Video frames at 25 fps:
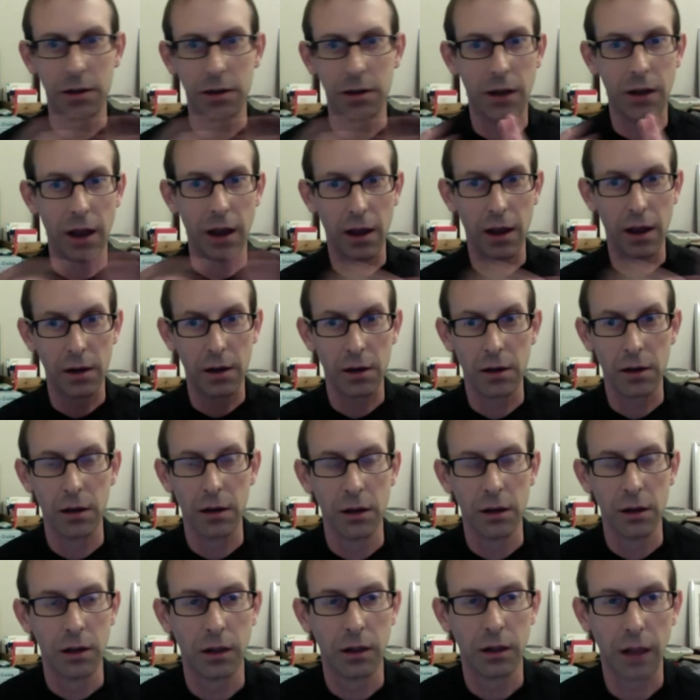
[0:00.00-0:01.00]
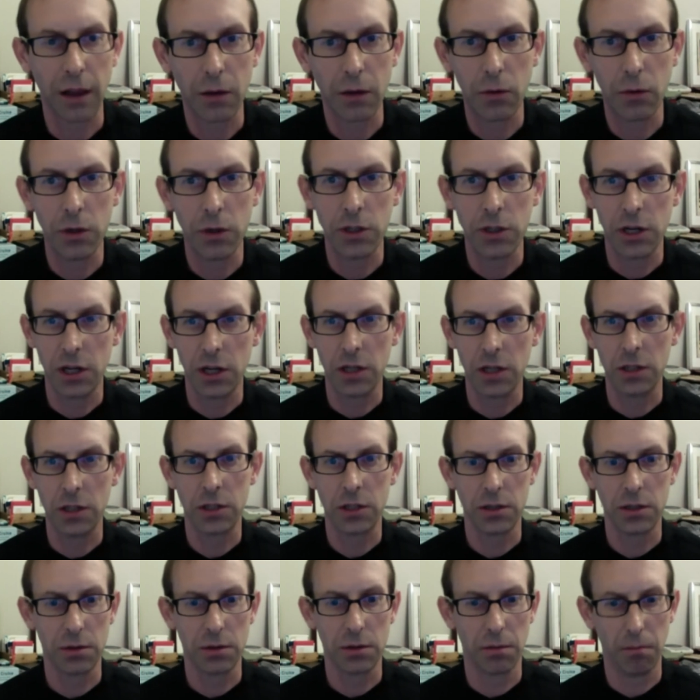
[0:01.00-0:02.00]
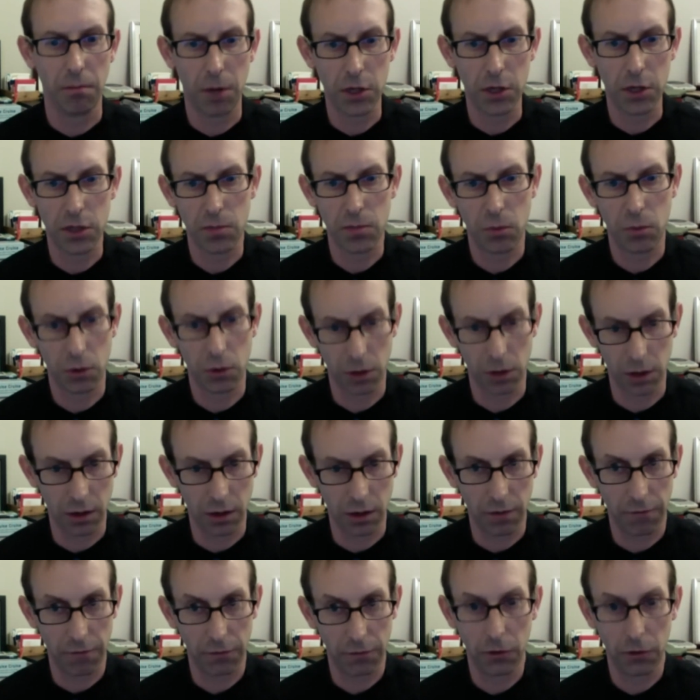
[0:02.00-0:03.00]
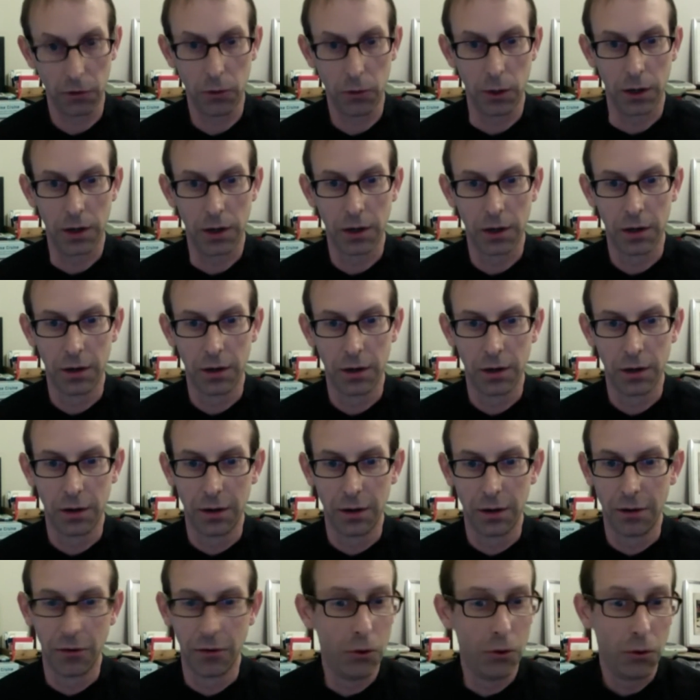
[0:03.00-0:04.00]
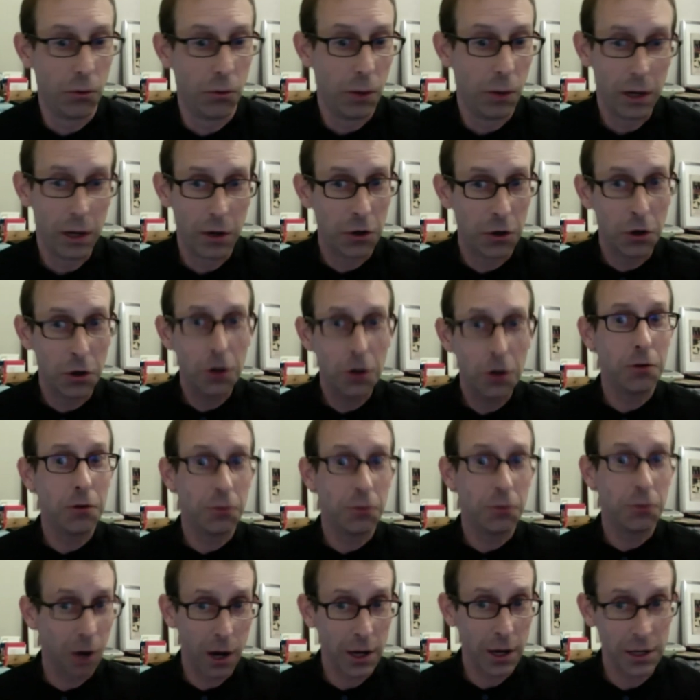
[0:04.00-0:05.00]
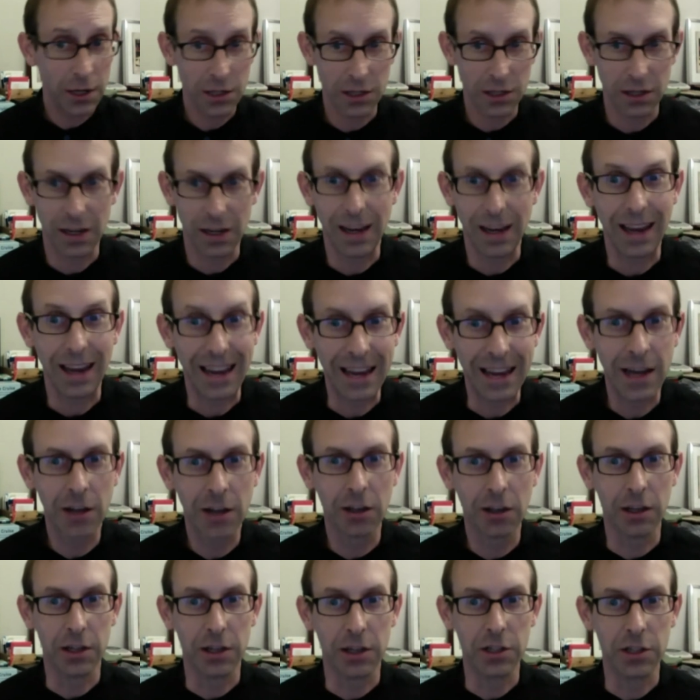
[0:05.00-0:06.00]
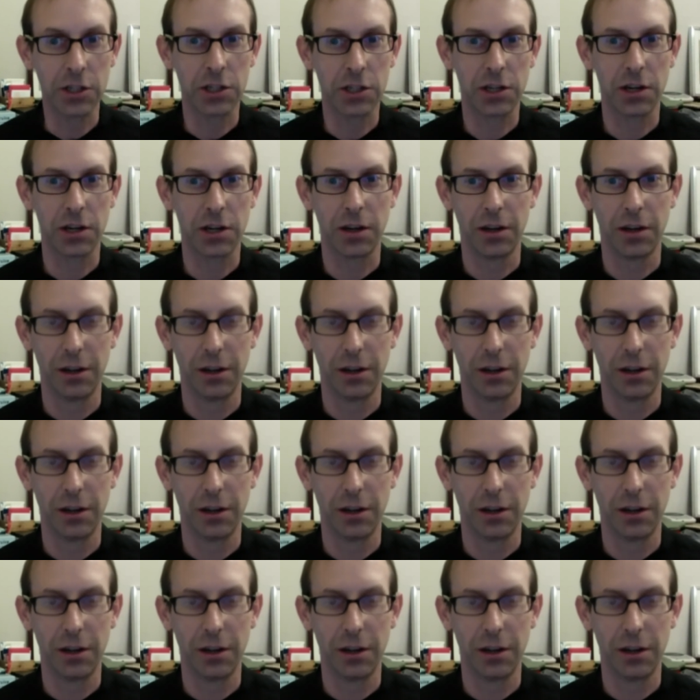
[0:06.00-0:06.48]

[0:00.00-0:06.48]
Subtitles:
and language is much more fluid. We could write English